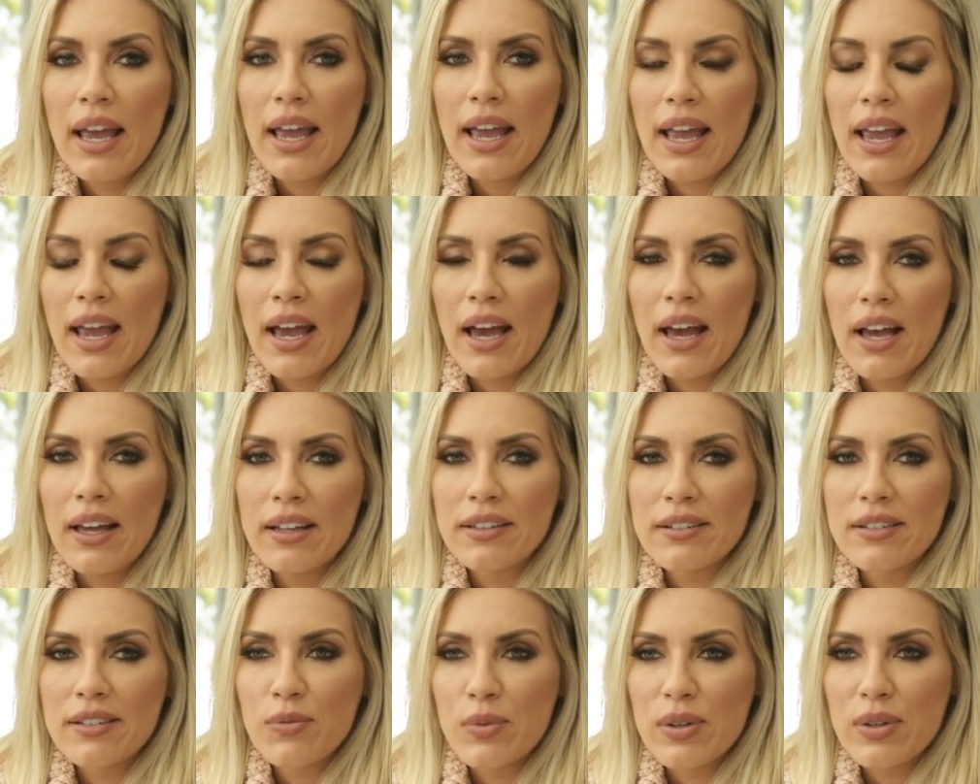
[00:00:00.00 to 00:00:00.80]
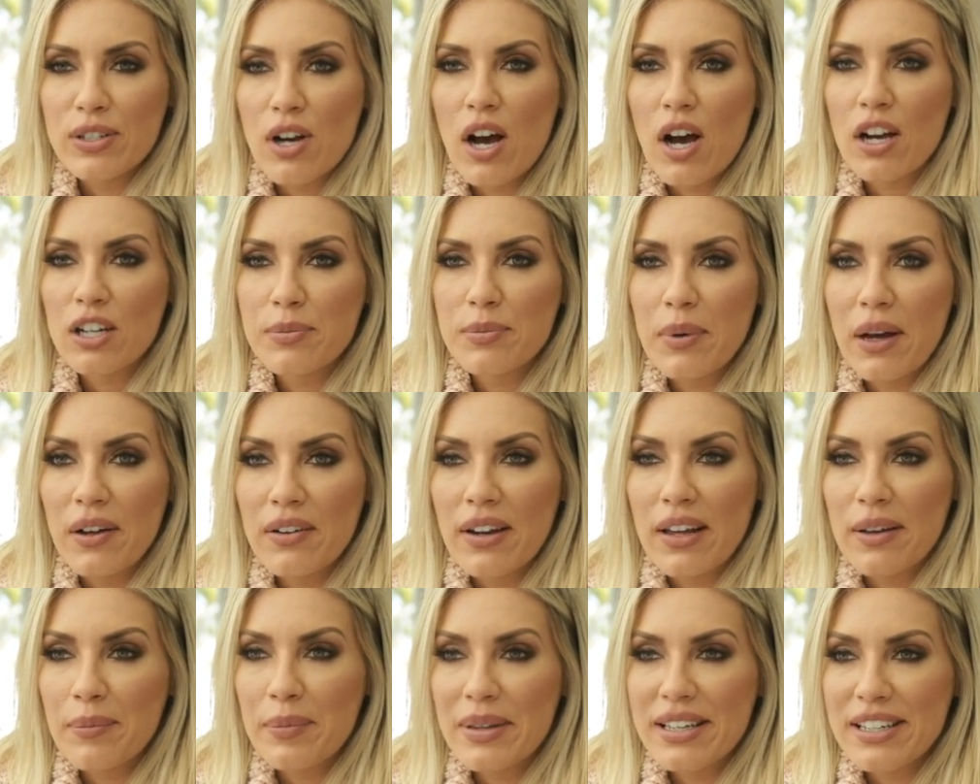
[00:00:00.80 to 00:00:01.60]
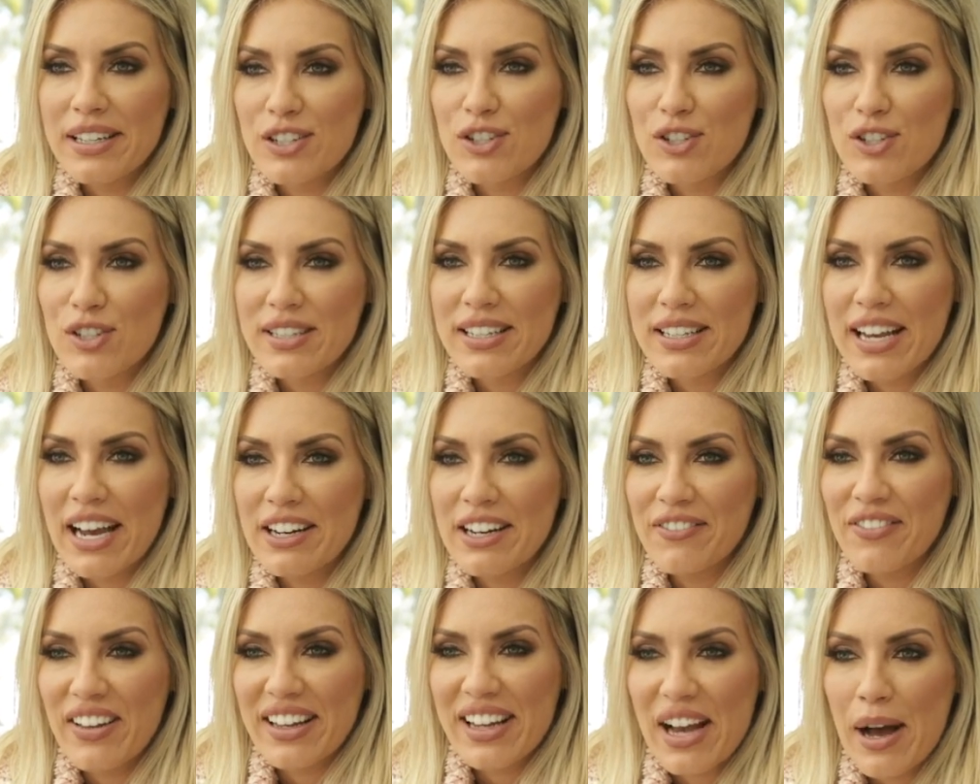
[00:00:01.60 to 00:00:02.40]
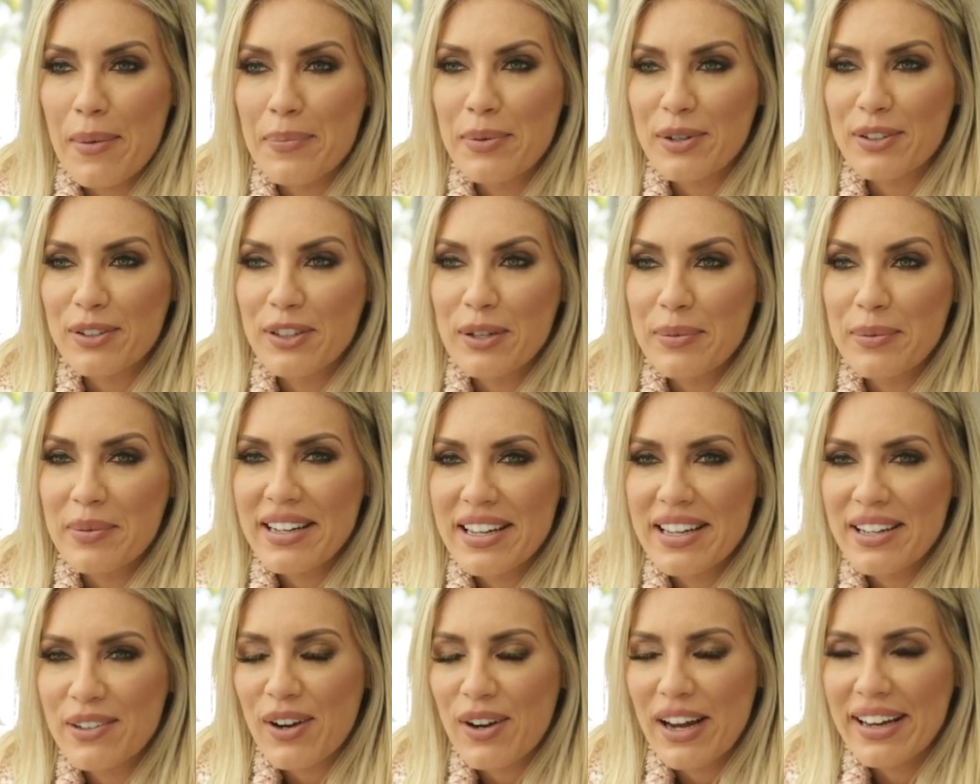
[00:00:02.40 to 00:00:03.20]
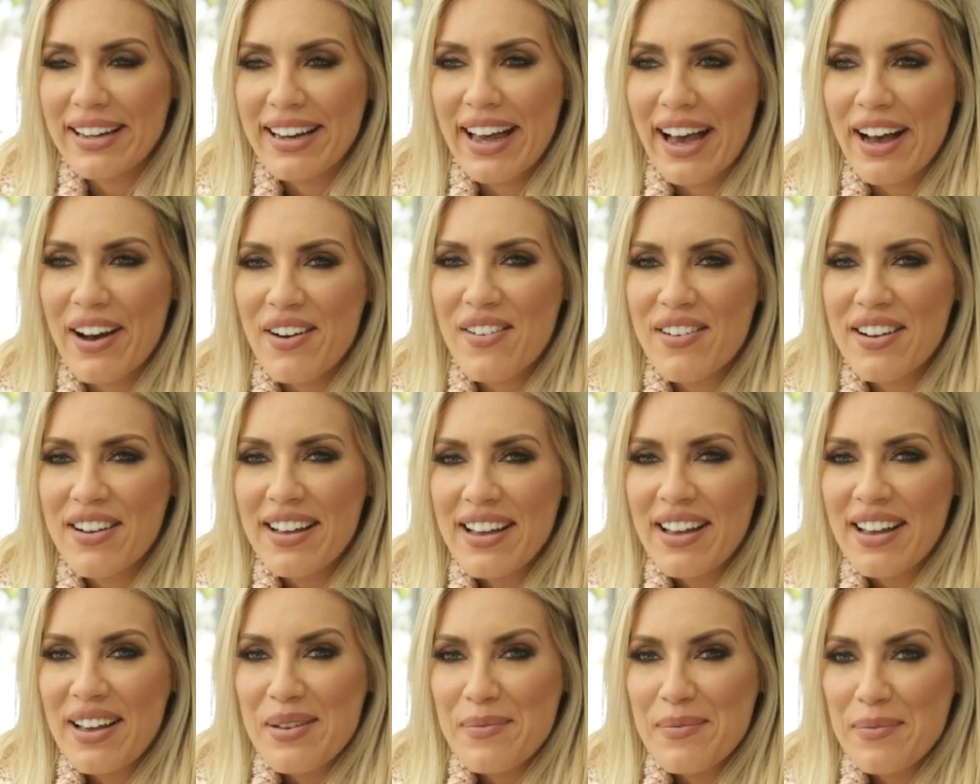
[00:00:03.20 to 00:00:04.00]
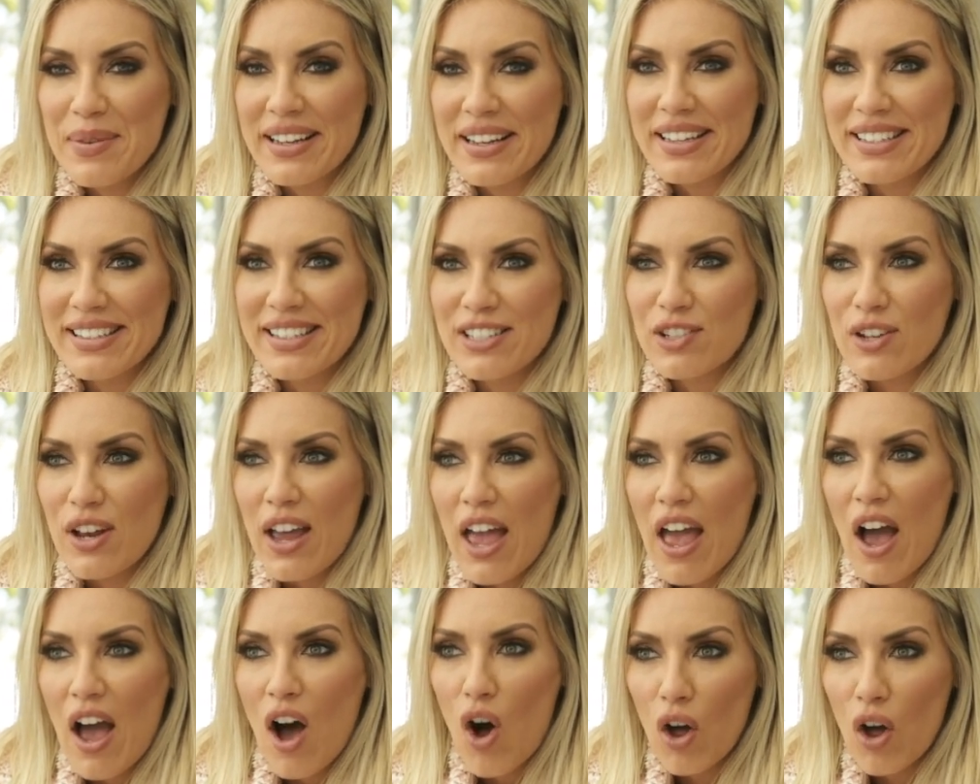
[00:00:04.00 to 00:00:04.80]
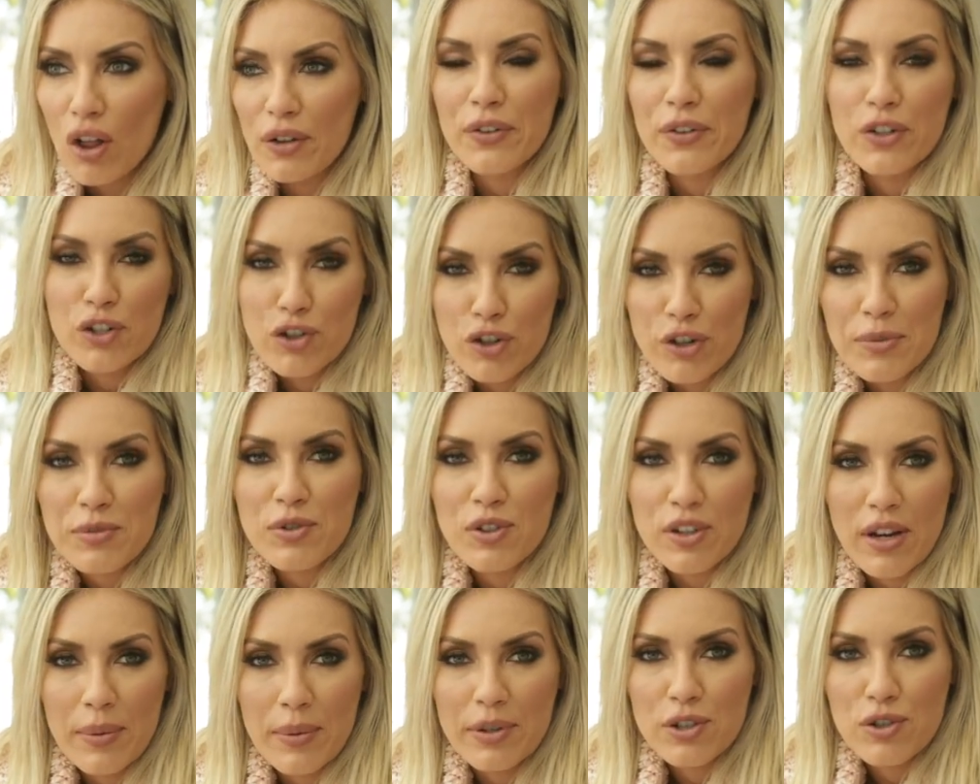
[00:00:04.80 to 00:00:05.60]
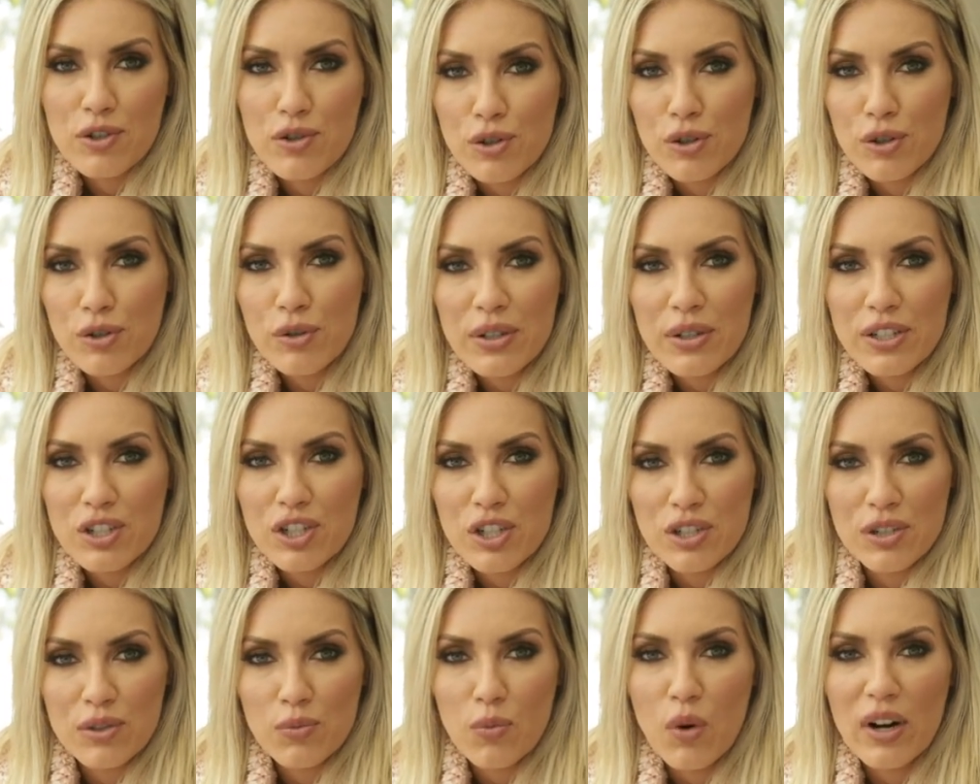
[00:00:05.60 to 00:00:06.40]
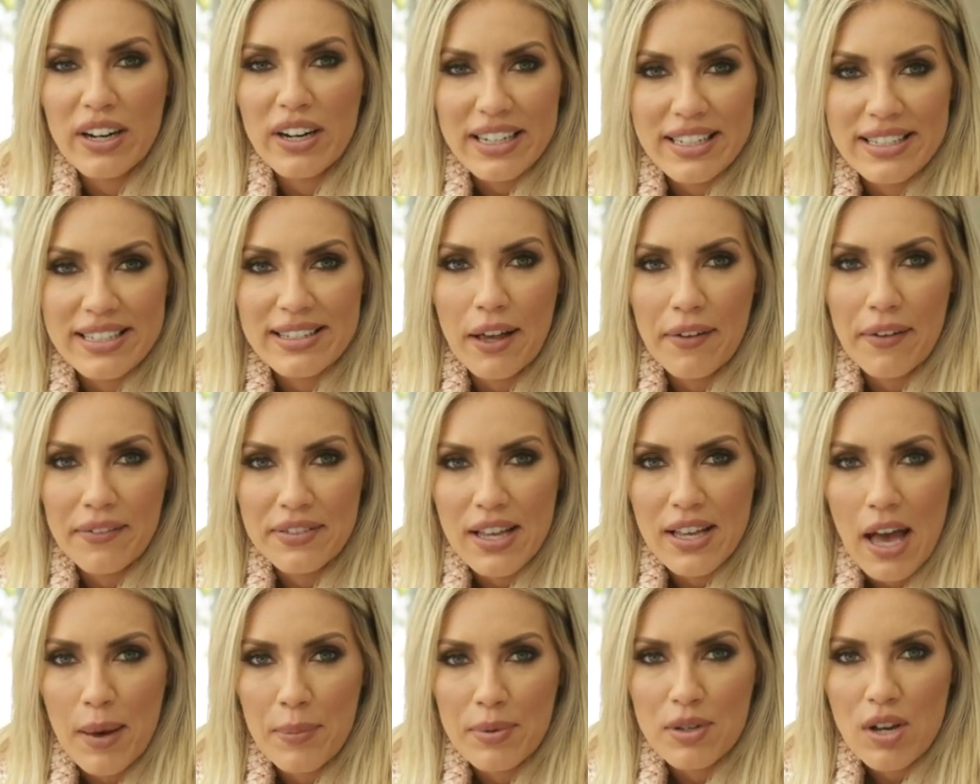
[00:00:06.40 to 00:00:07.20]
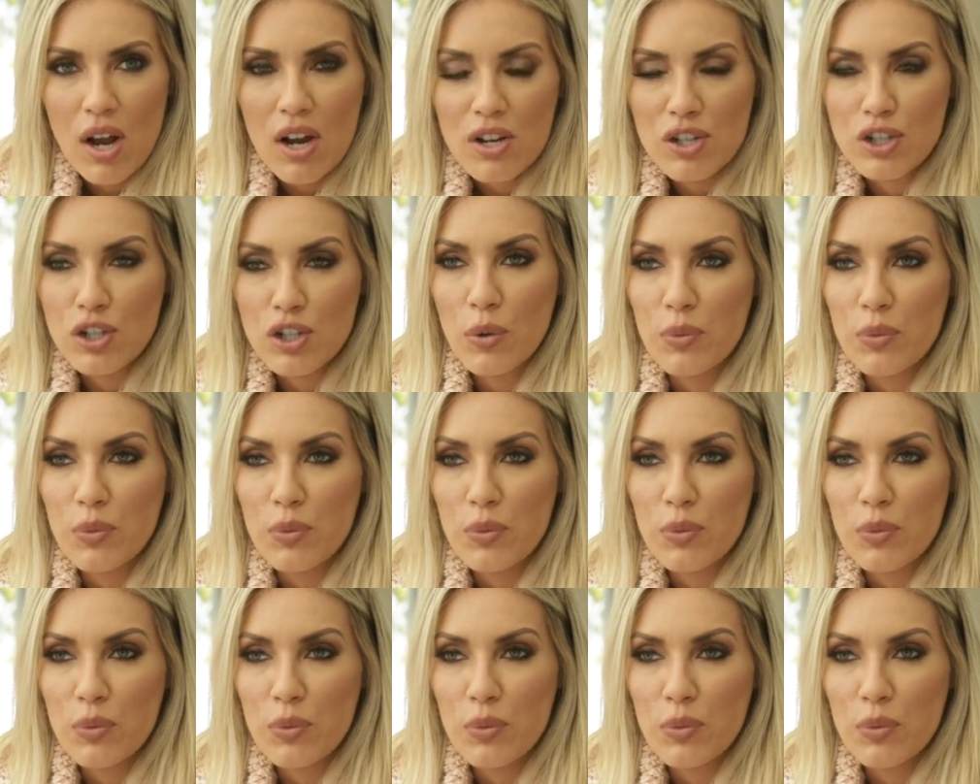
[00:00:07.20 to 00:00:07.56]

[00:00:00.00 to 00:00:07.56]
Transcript: And we talked about it because she's kind of like upper limiting right now because all of her dreams are coming true and she's wanting to self sabotage.